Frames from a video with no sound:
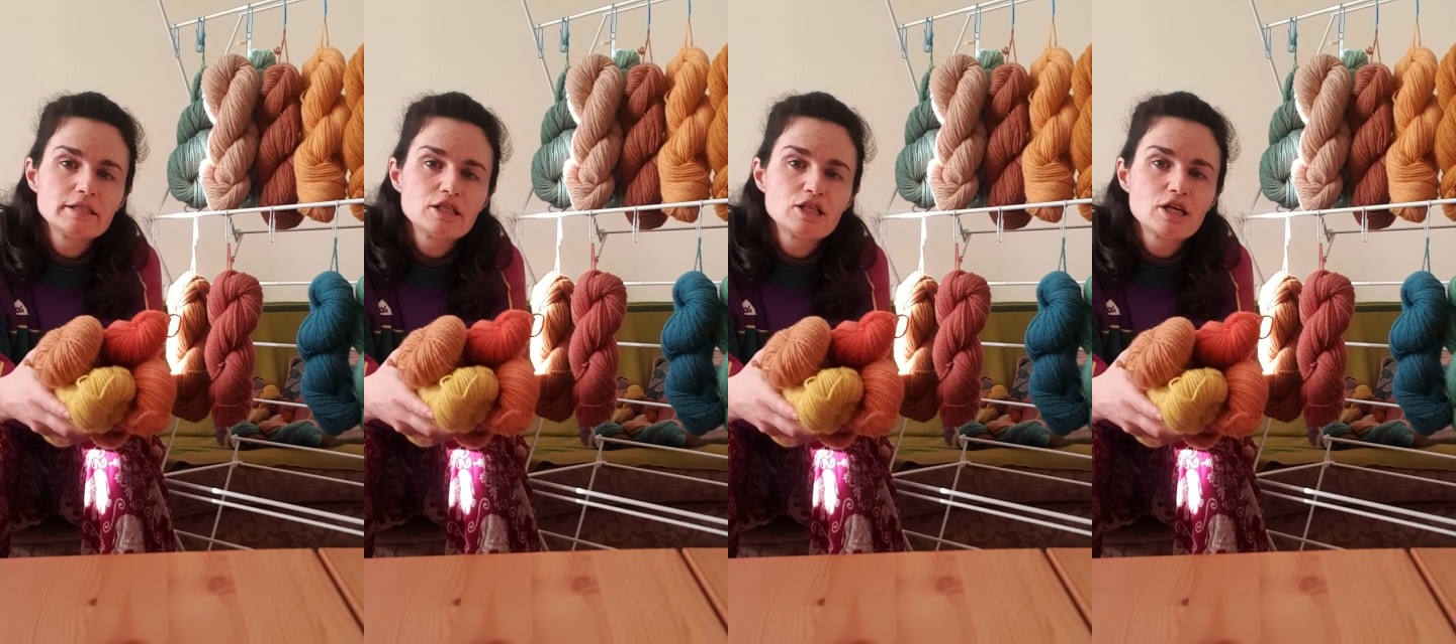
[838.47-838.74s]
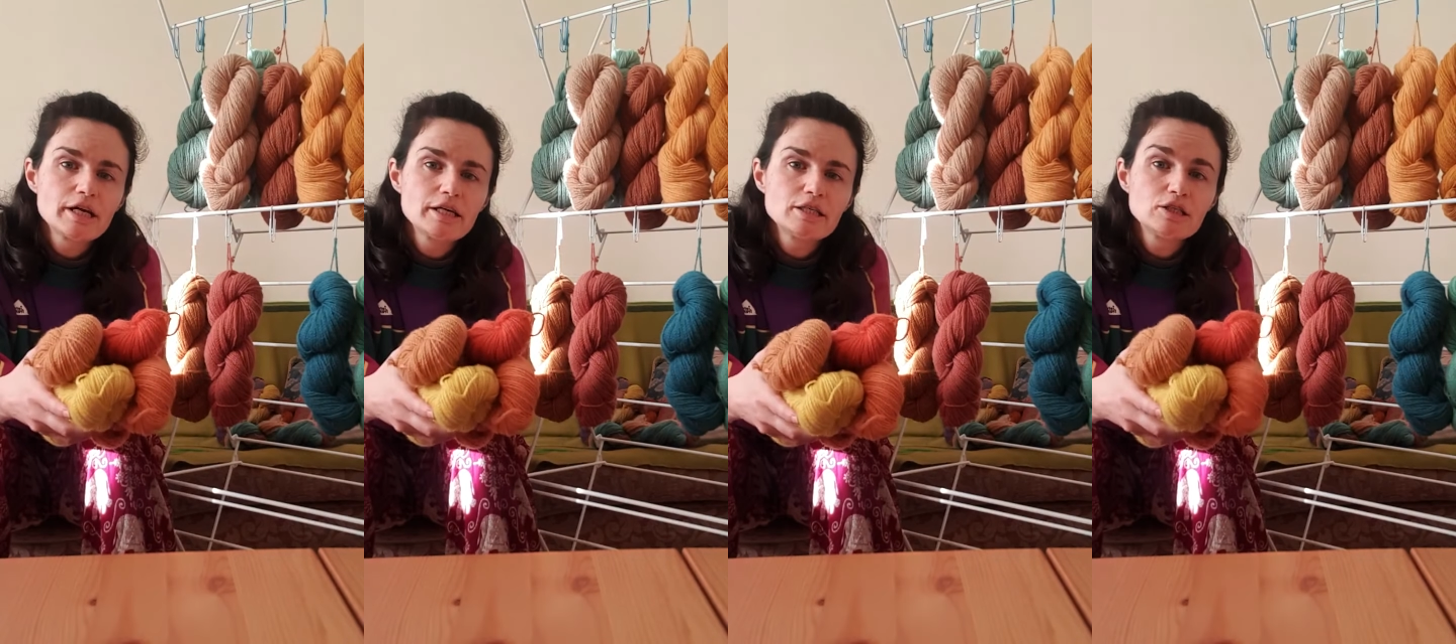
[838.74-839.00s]

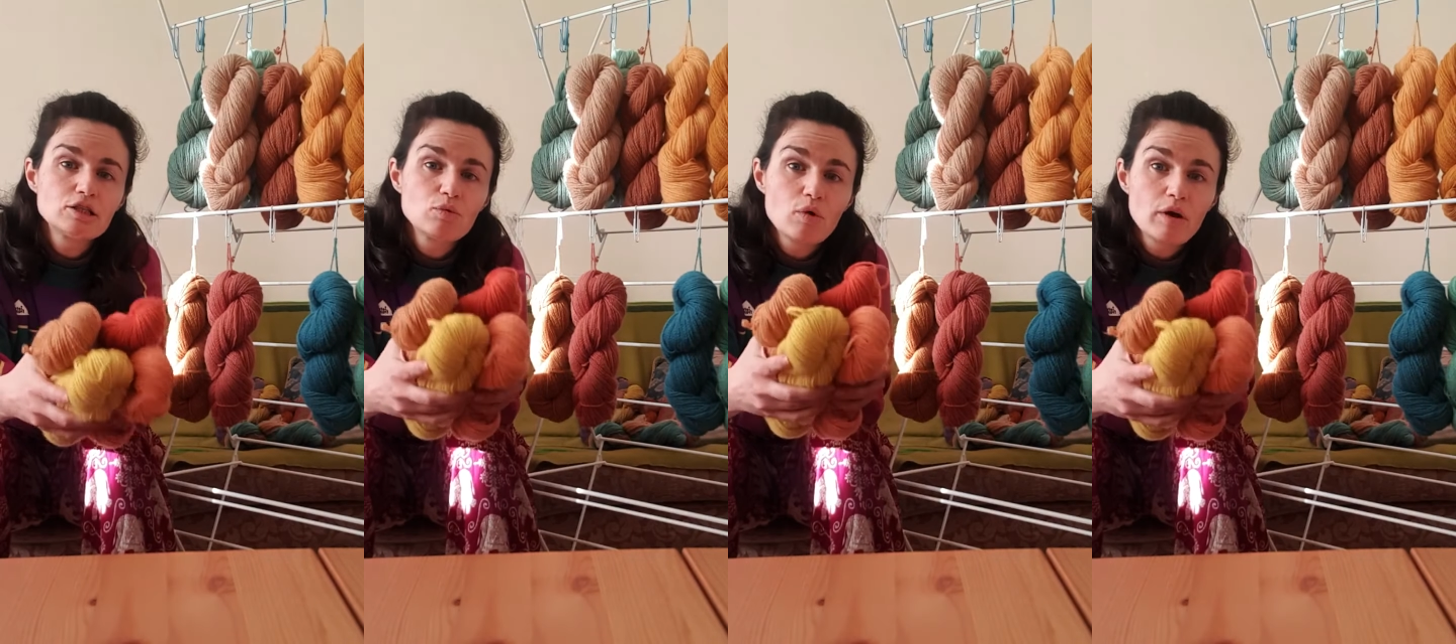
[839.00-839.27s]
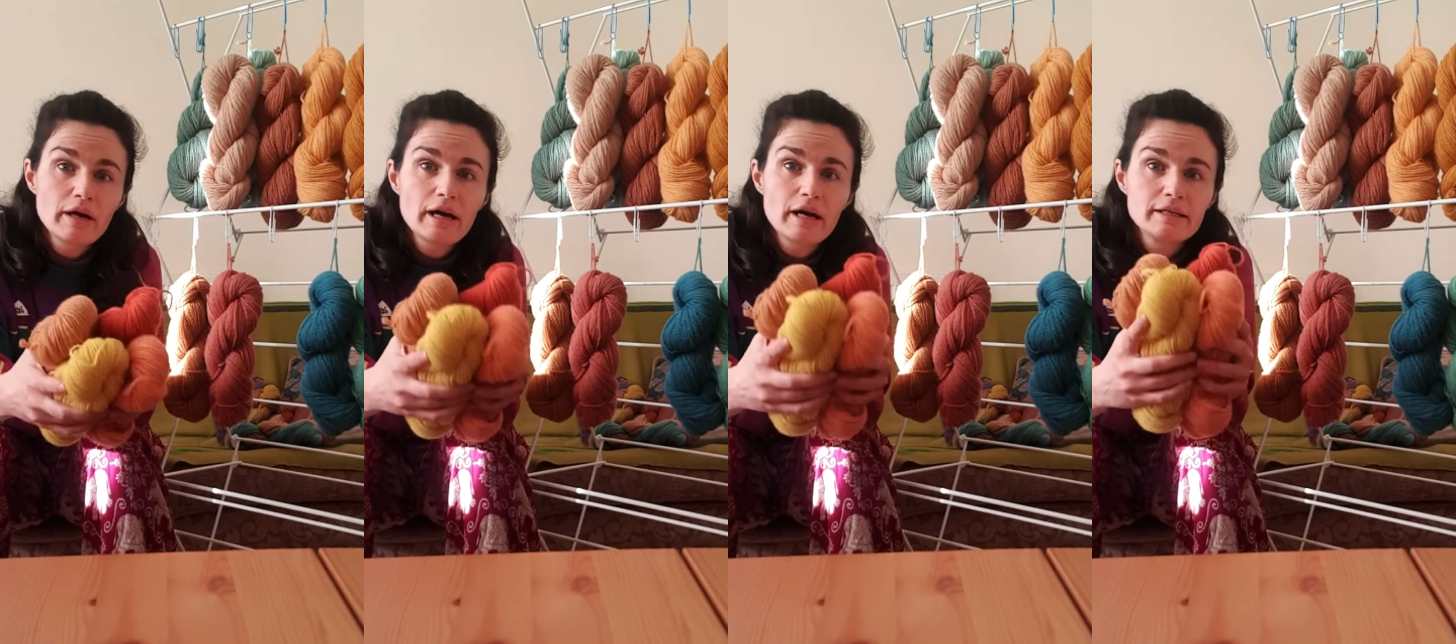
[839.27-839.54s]
changed the
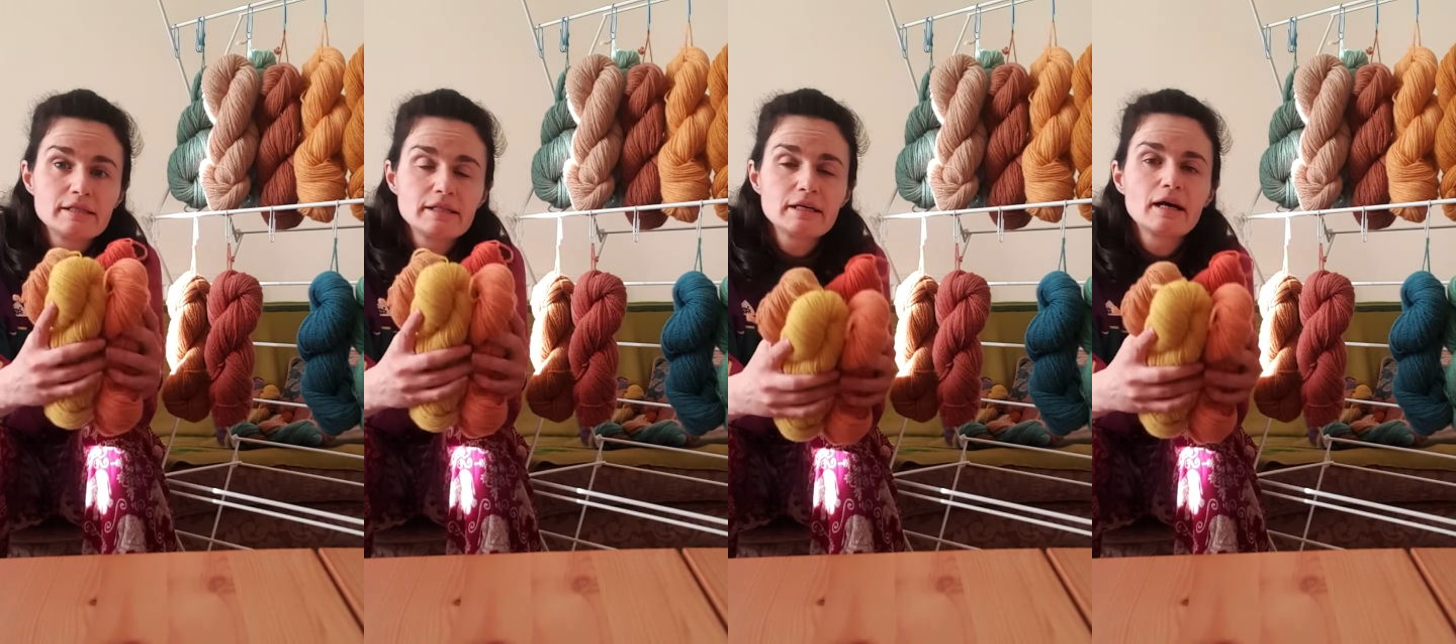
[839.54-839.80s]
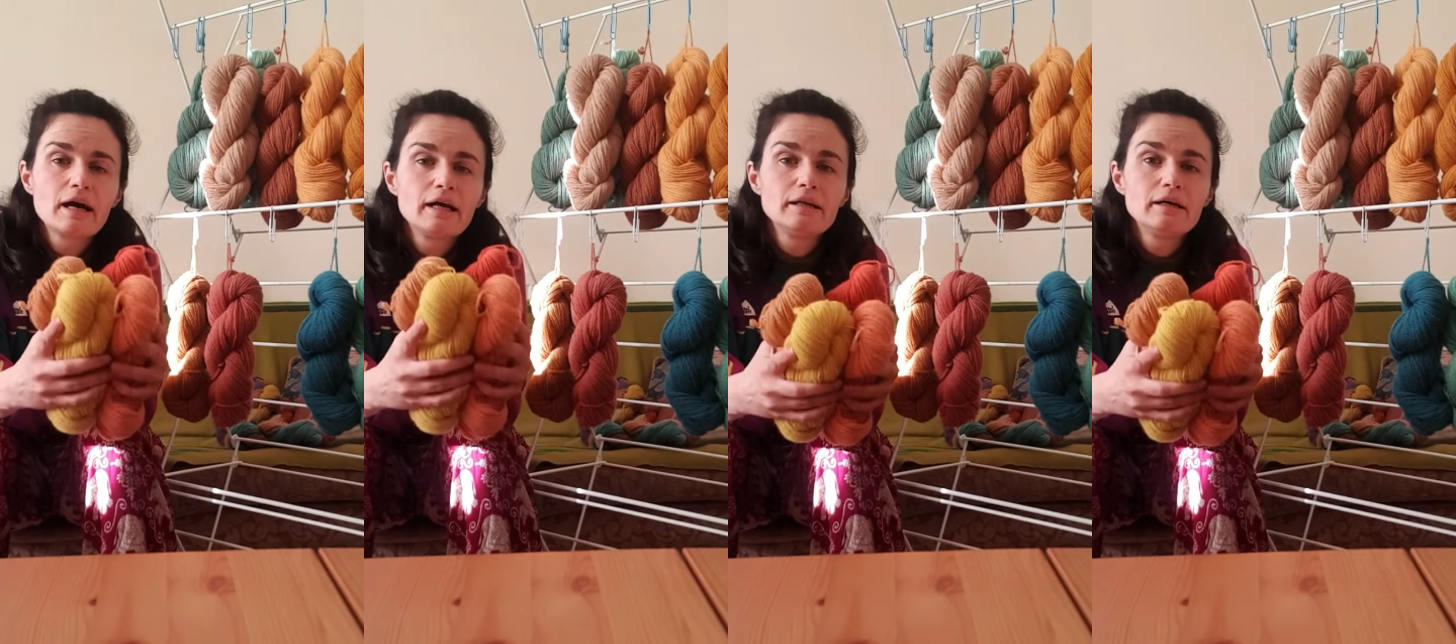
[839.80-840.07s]
way I see
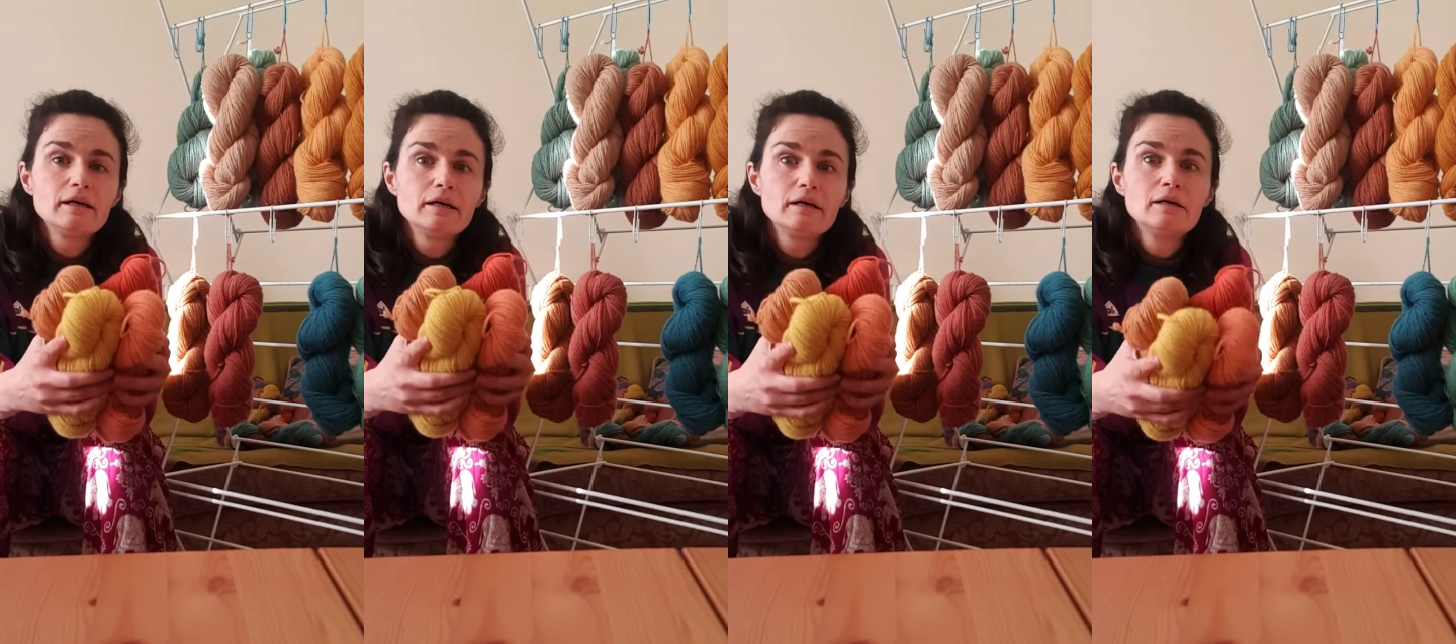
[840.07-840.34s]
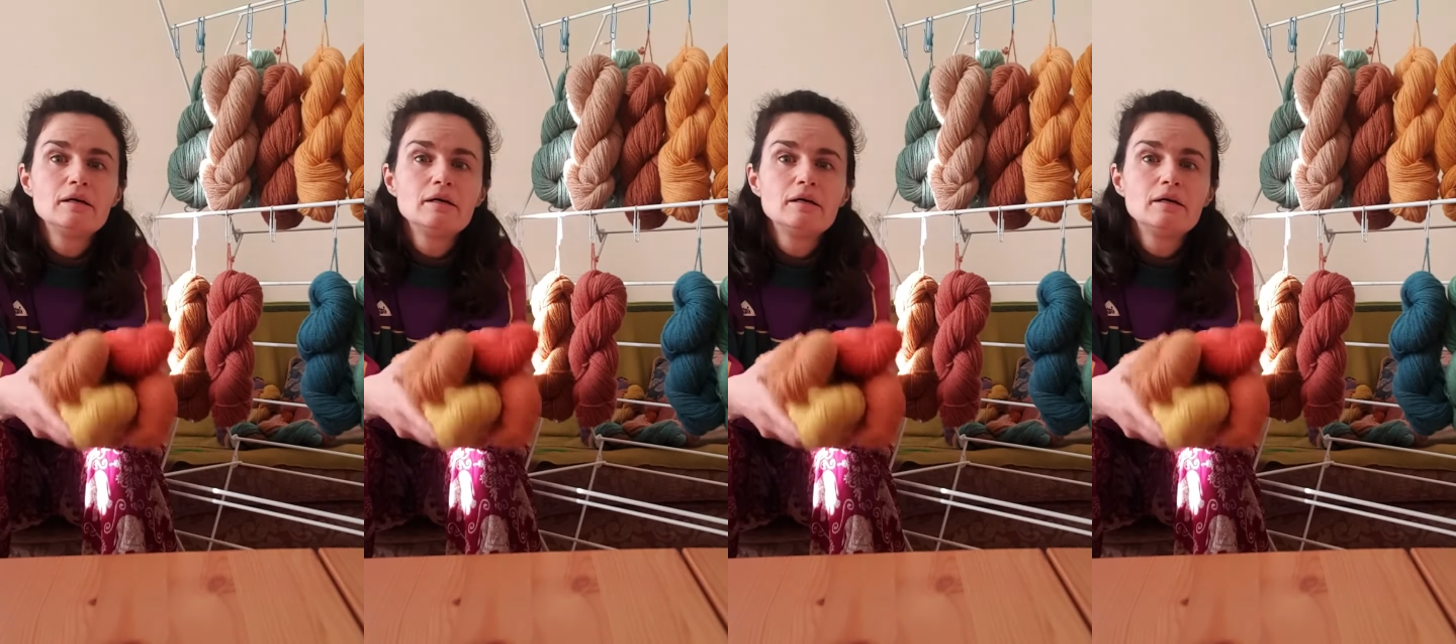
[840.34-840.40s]
color.